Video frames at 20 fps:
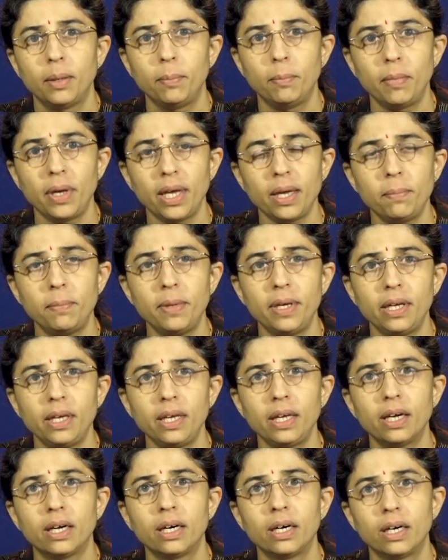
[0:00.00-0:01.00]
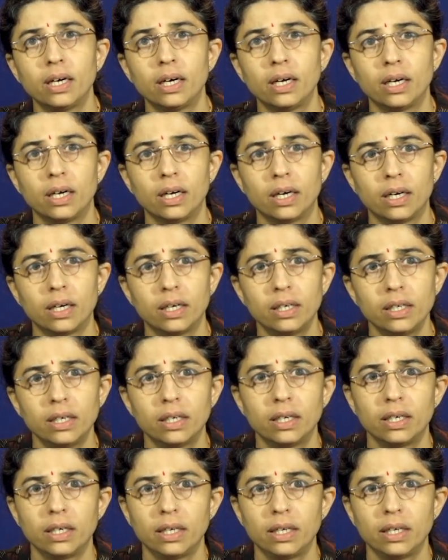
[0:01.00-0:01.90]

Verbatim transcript: may be a